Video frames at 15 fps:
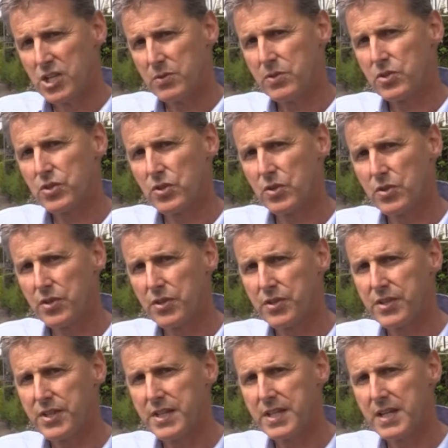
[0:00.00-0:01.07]
to ensure
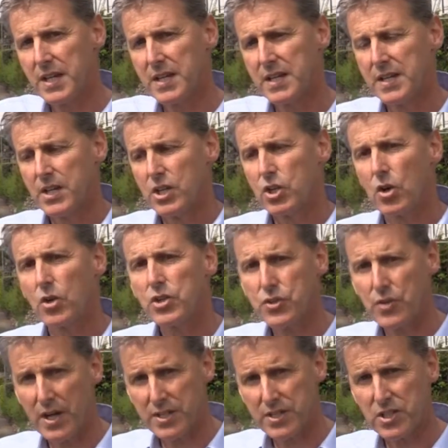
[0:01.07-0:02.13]
that the
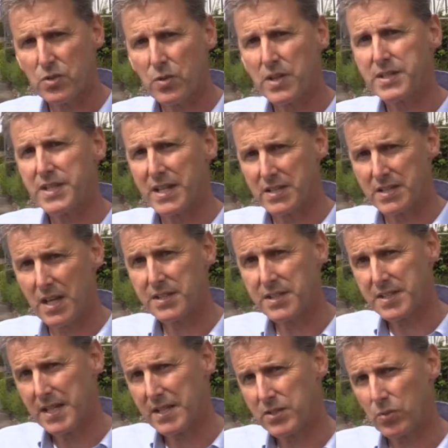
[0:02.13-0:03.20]
contractor who
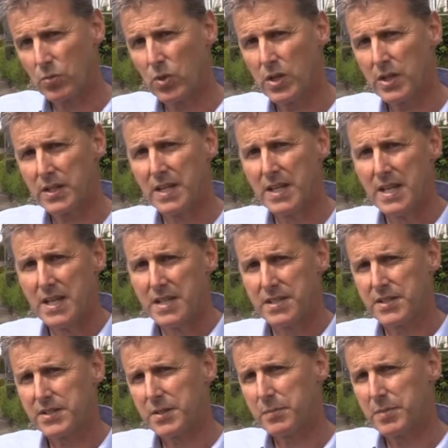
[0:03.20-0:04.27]
undertakes the work
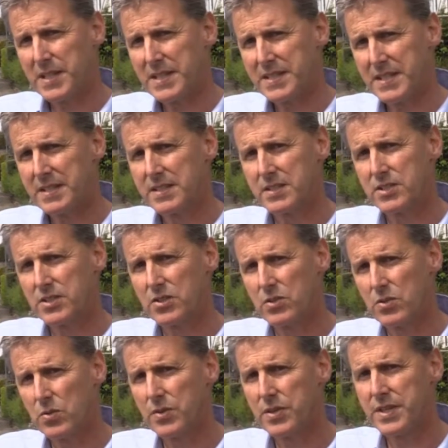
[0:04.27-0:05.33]
does complete it
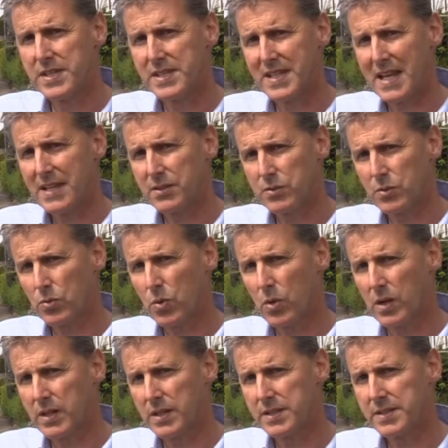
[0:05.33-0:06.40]
to the standard
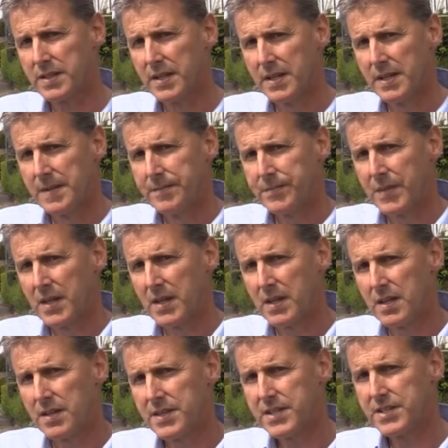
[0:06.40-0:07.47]
required.
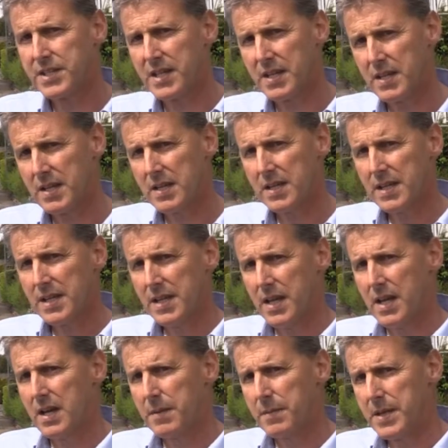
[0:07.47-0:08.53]
This year
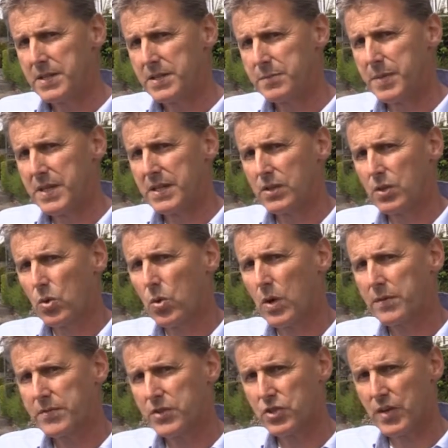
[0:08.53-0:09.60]
it's been
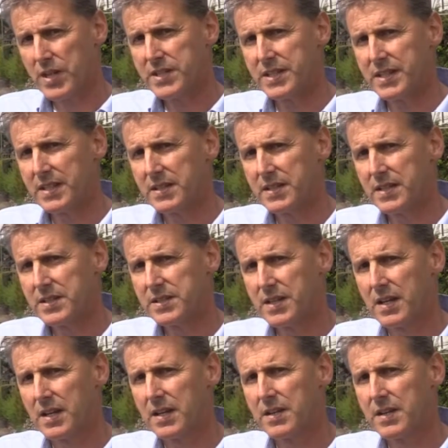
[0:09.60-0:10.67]
quite frustrating in
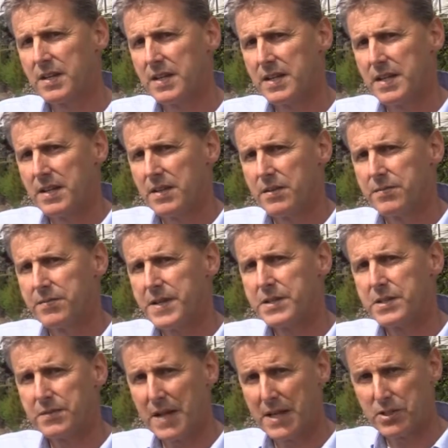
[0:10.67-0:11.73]
that
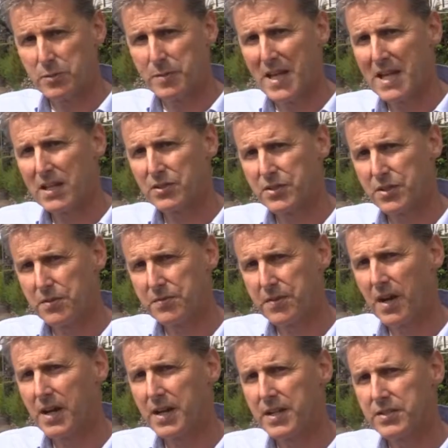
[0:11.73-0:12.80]
feet have had to be held to the
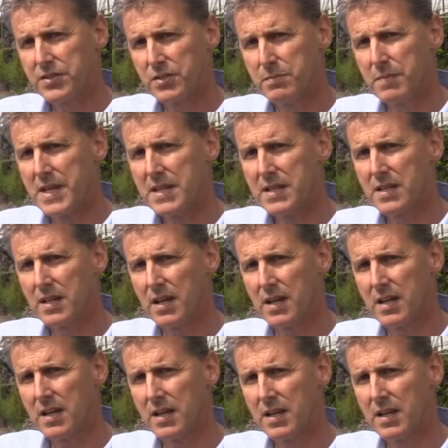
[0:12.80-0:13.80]
fire to make